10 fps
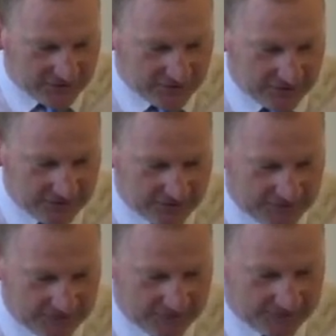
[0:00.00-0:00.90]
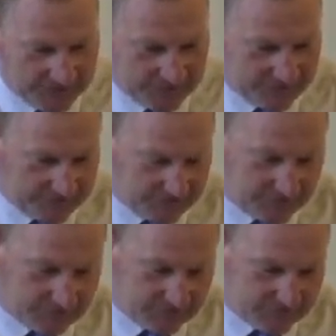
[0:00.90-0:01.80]

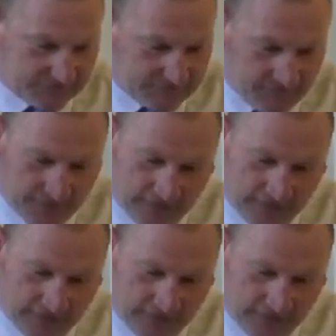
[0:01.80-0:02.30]
(no one is talking)